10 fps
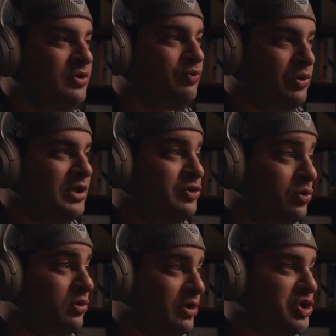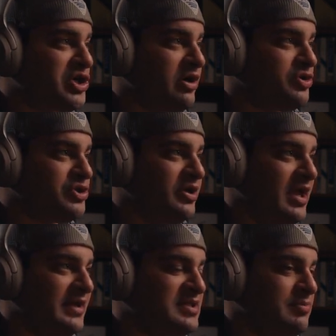you really do learn to cherish it
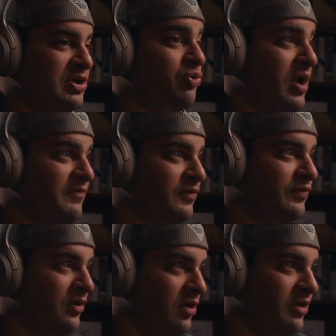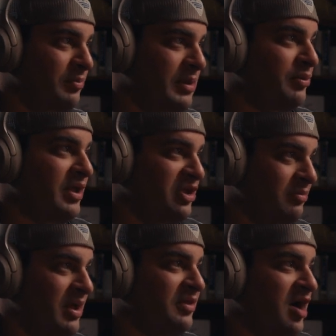and to be grateful for all the people that you
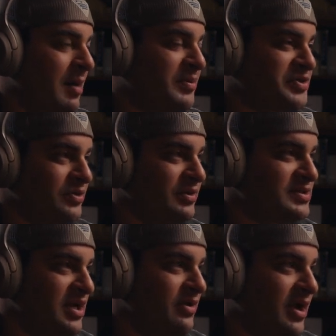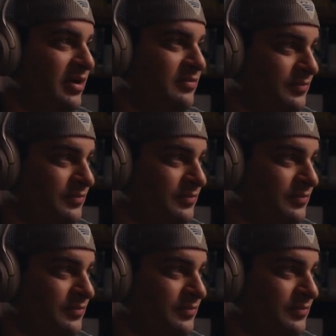met and the opportunities that you had.